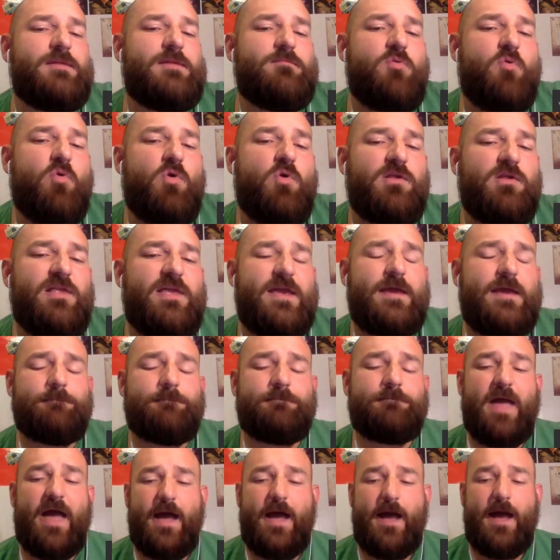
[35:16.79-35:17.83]
poorly,
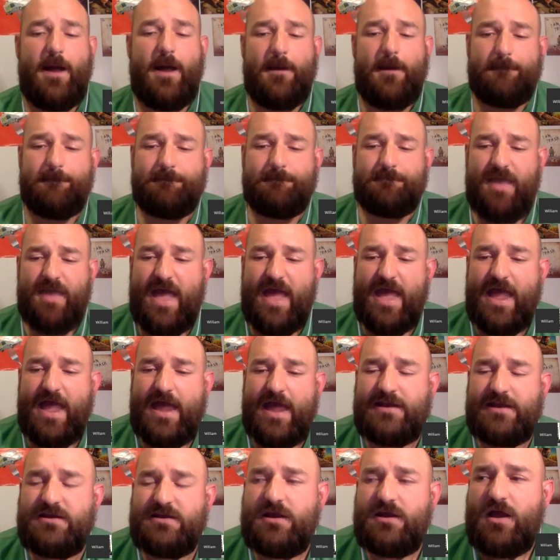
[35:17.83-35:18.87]

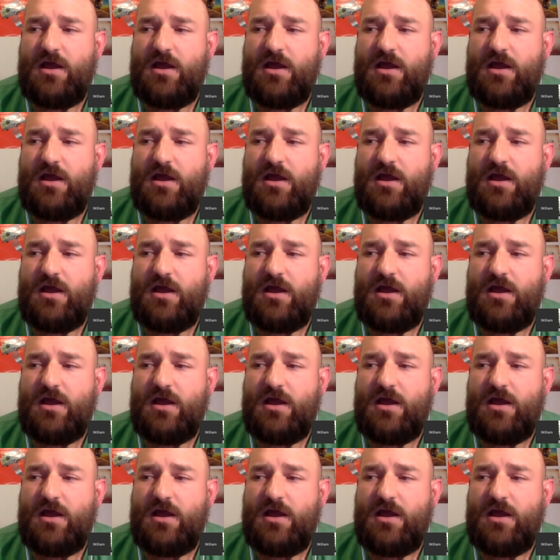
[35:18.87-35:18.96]
and